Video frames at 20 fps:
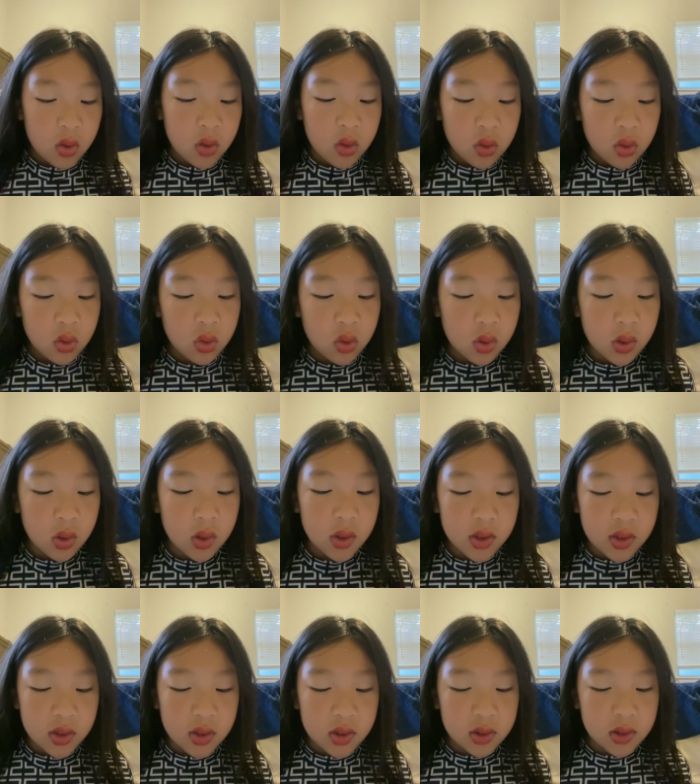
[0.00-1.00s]
Lord,
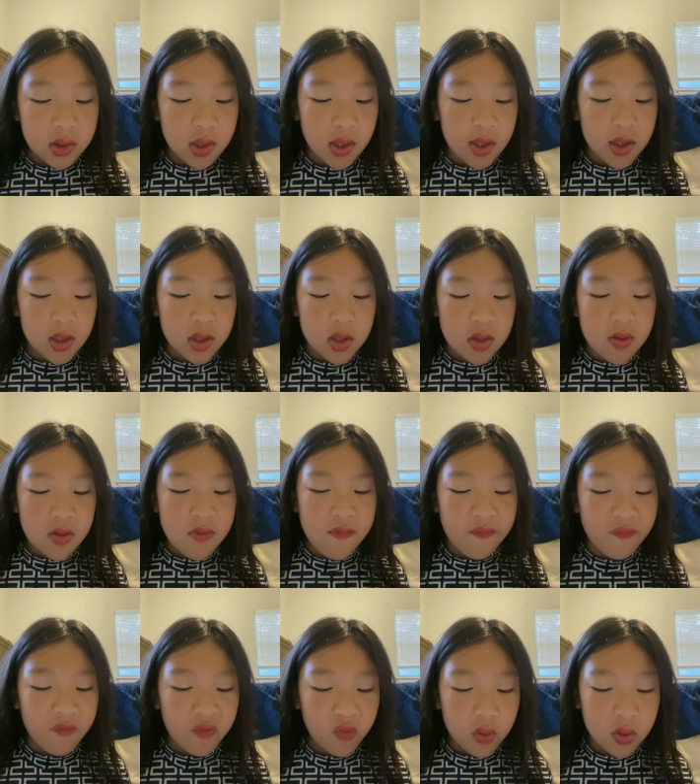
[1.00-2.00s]
thank you
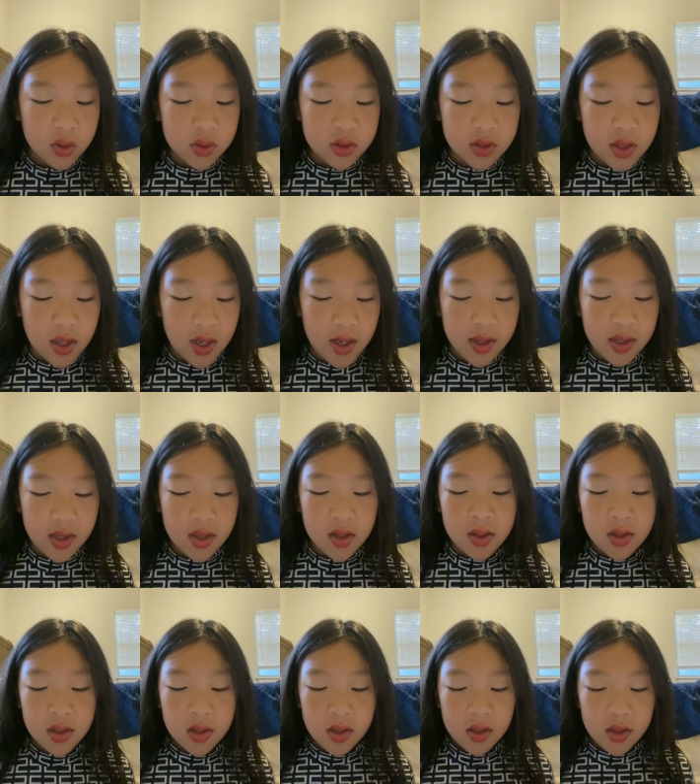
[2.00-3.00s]
for dying
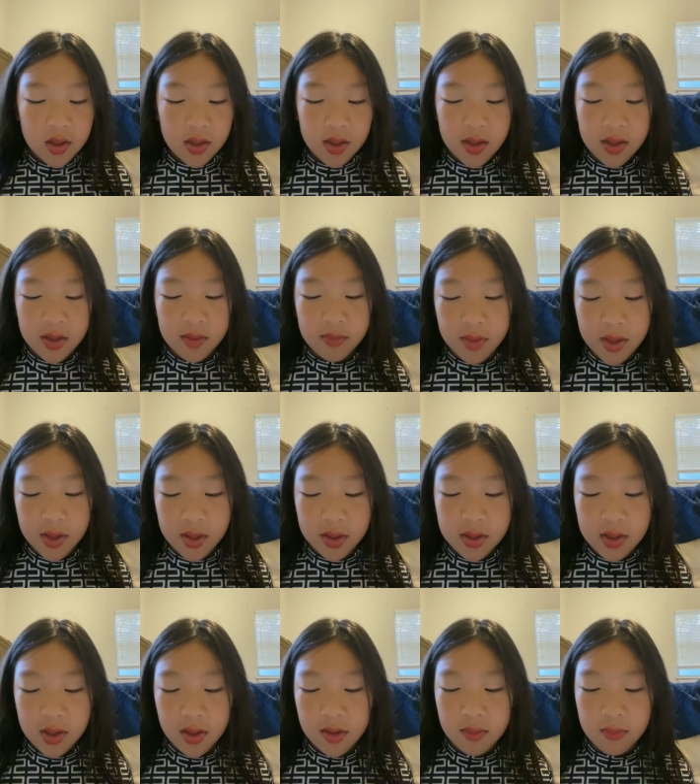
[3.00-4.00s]
and
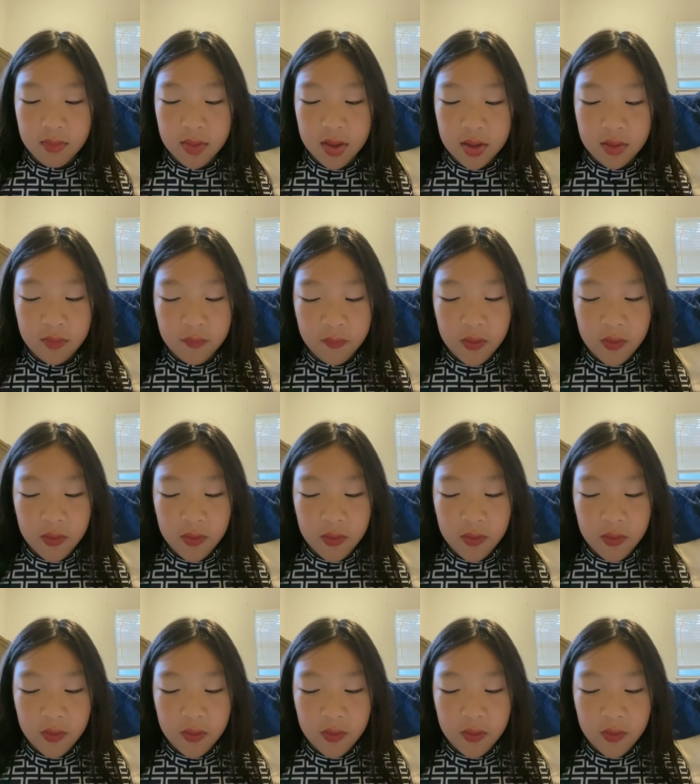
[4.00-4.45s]
making me